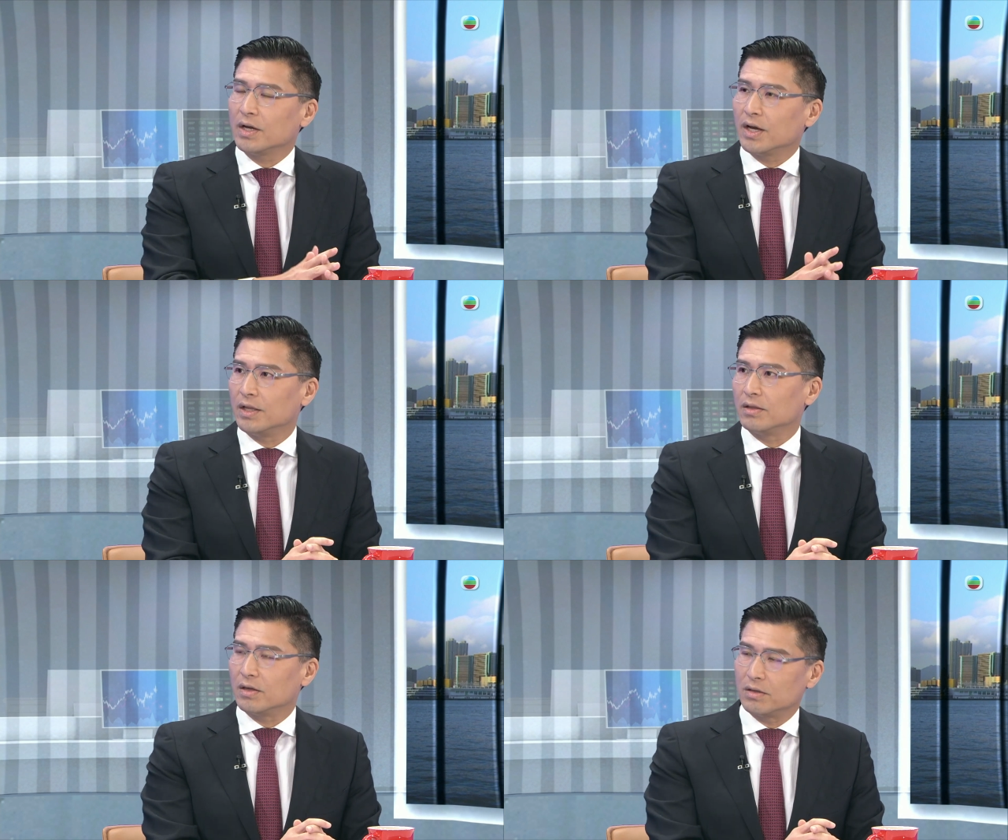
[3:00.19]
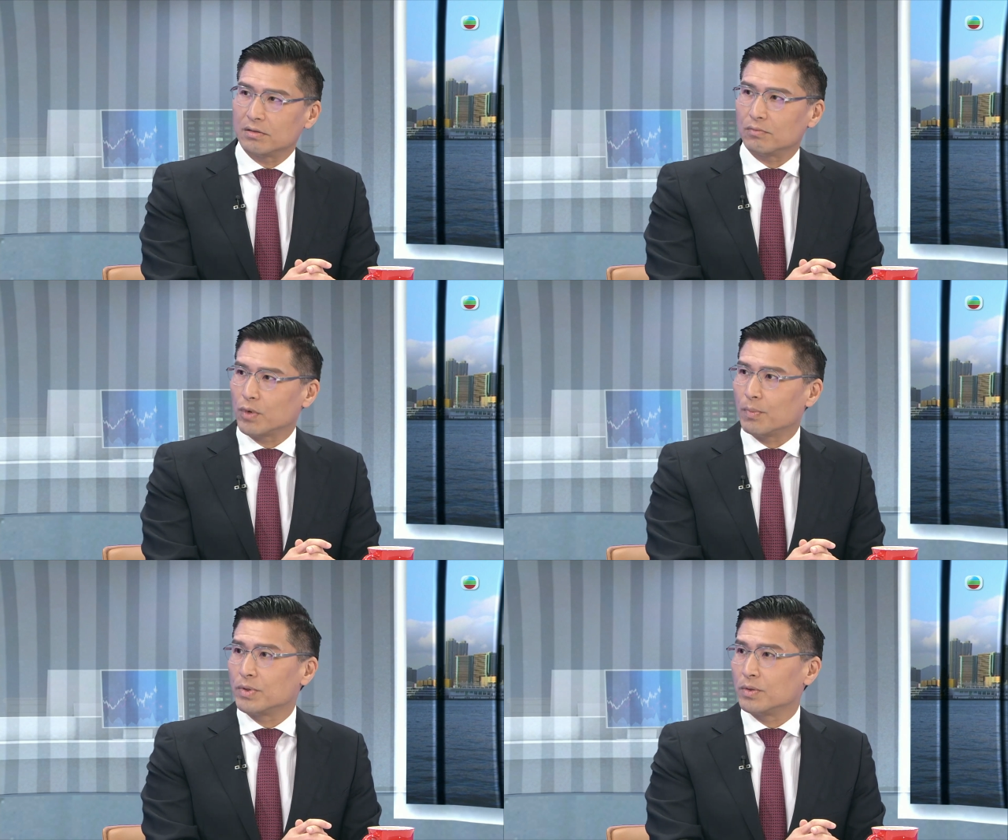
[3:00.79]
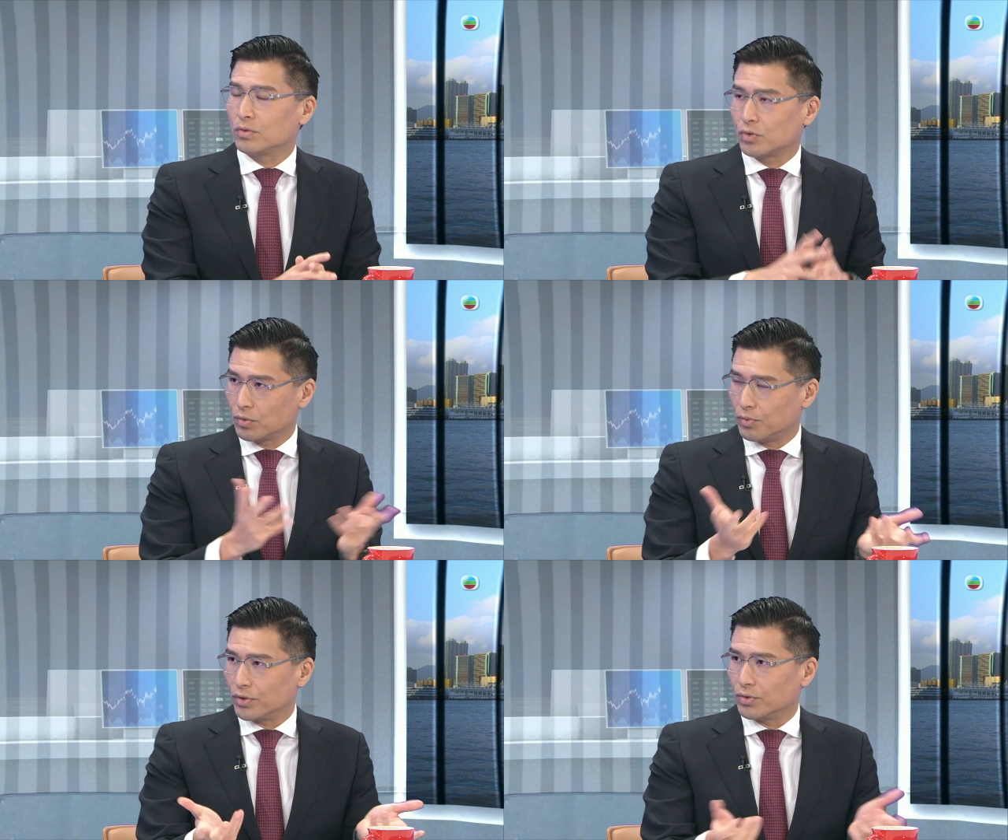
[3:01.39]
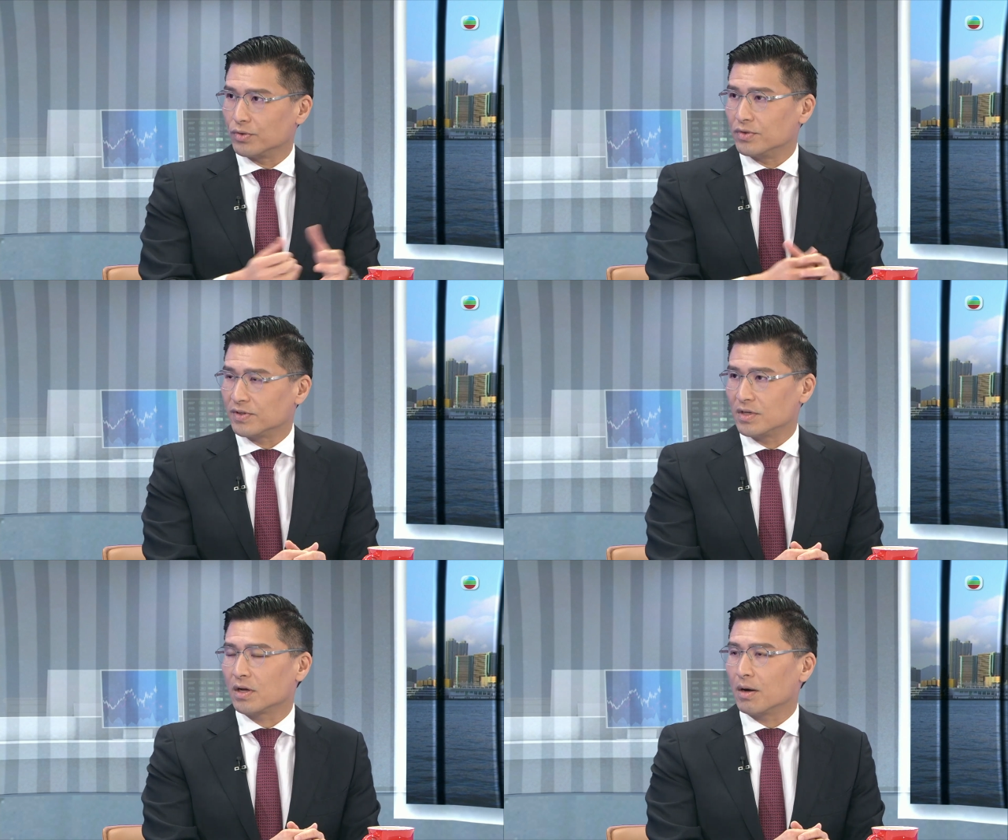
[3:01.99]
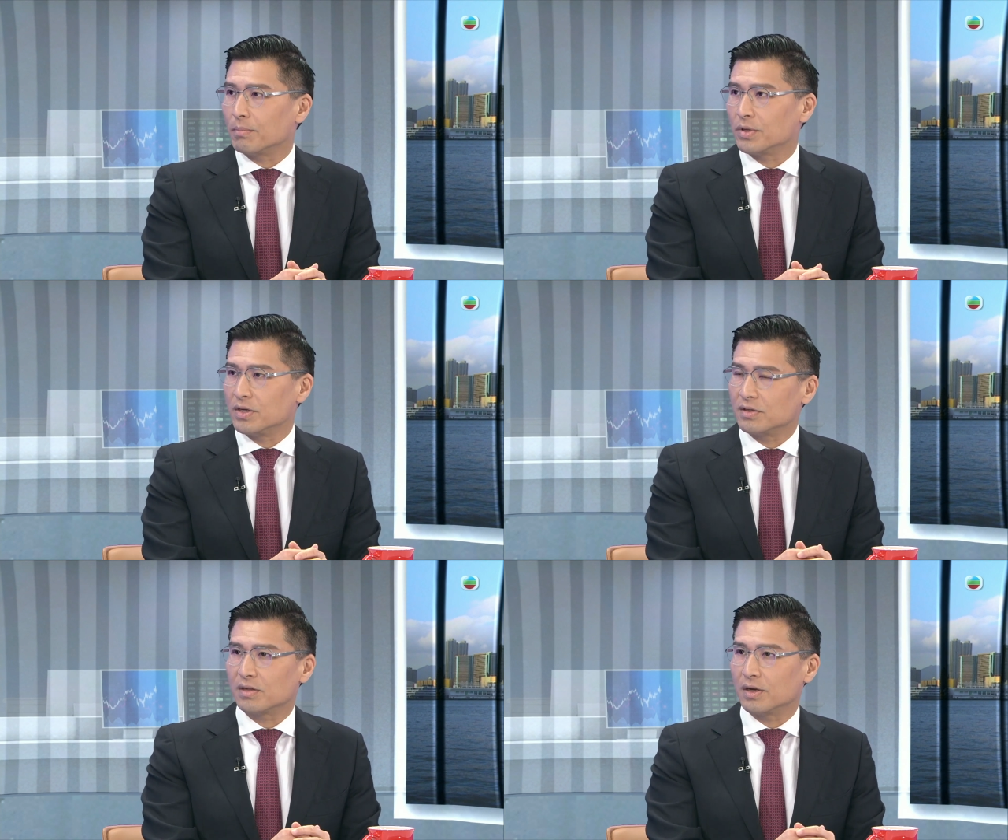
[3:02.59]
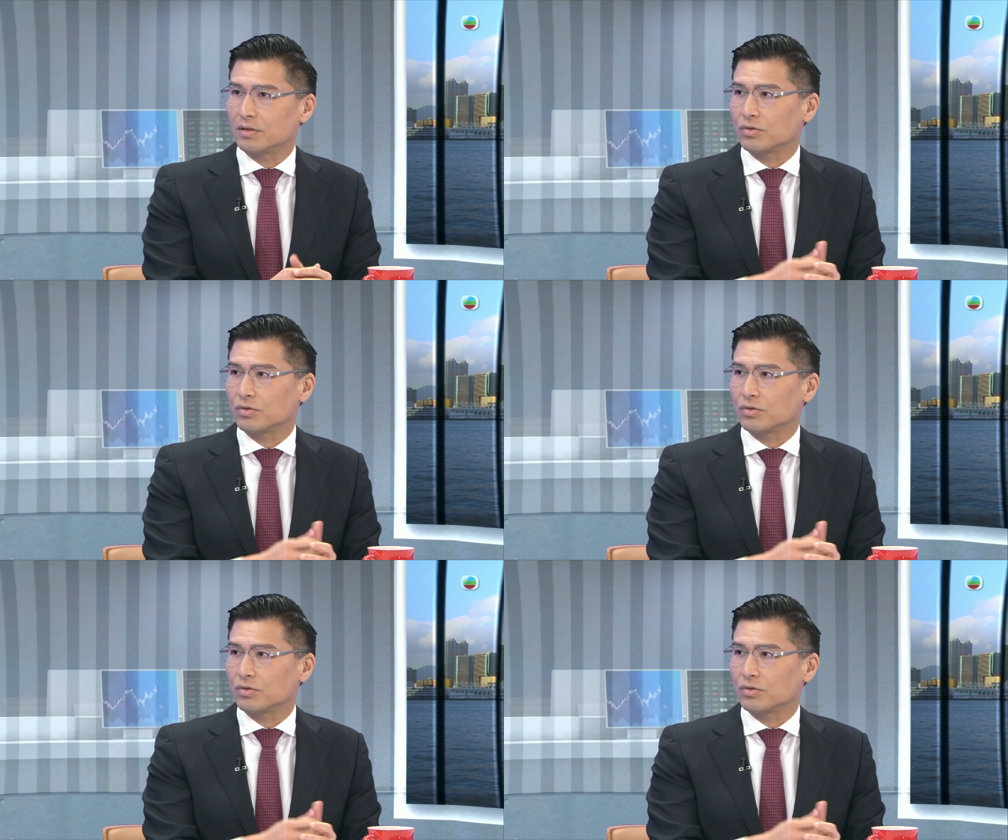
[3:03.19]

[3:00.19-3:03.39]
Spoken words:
And then Web 2.0, you see companies like